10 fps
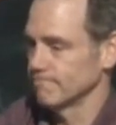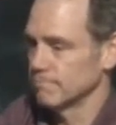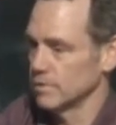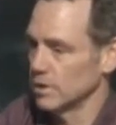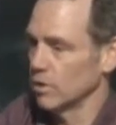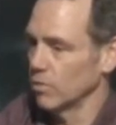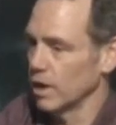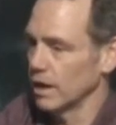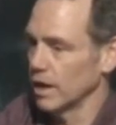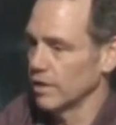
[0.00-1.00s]
you know,
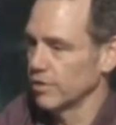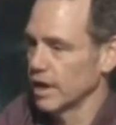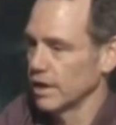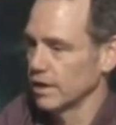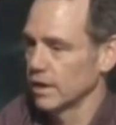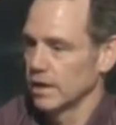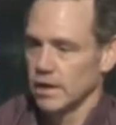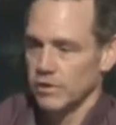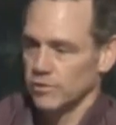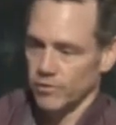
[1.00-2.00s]
I, I, think,
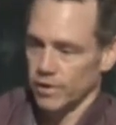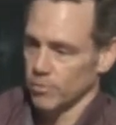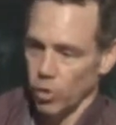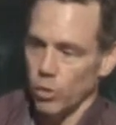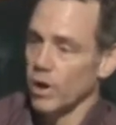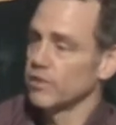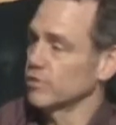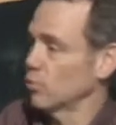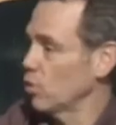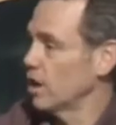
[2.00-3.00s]
so in more ways
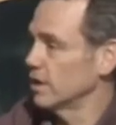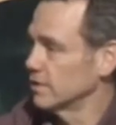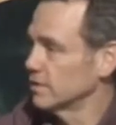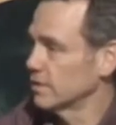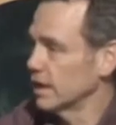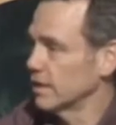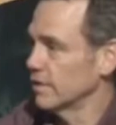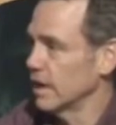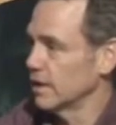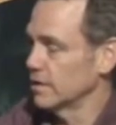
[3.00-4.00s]
than one, that, mm-hmm.
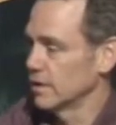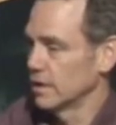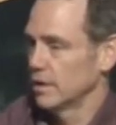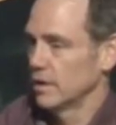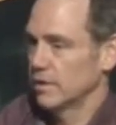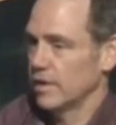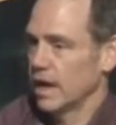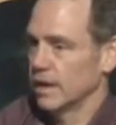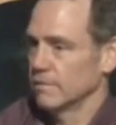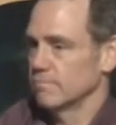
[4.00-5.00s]
that,
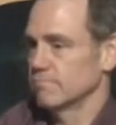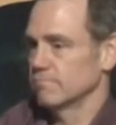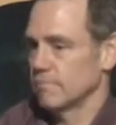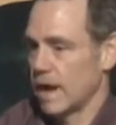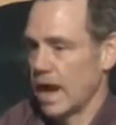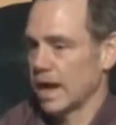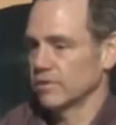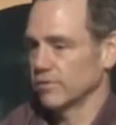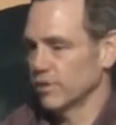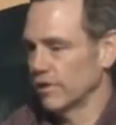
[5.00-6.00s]
that
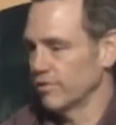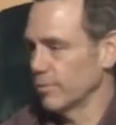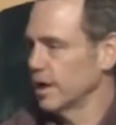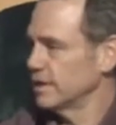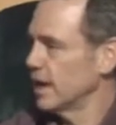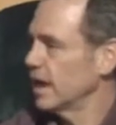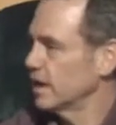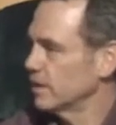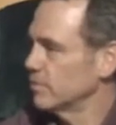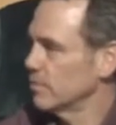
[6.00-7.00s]
active love for my dad
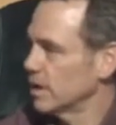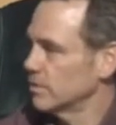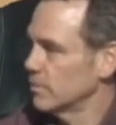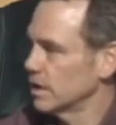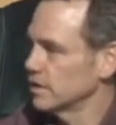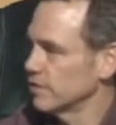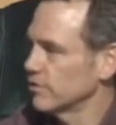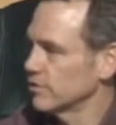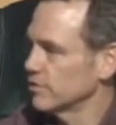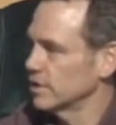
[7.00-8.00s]
had, had made a
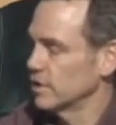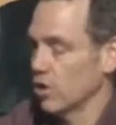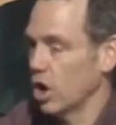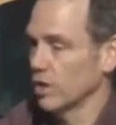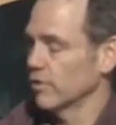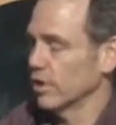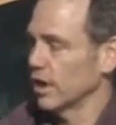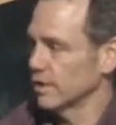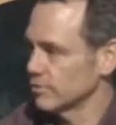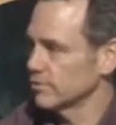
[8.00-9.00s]
difference in all of our
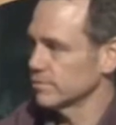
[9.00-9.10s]
lives.